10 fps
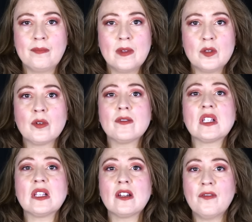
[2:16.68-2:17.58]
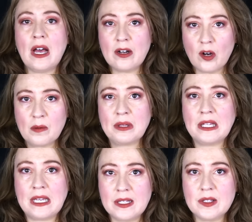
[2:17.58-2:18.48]
sort of solidified our
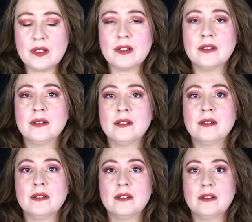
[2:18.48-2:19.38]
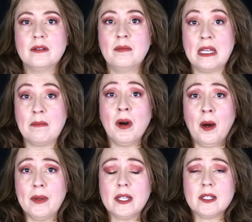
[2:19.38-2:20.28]
place being
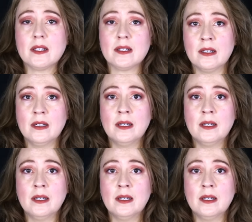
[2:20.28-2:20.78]
puppets.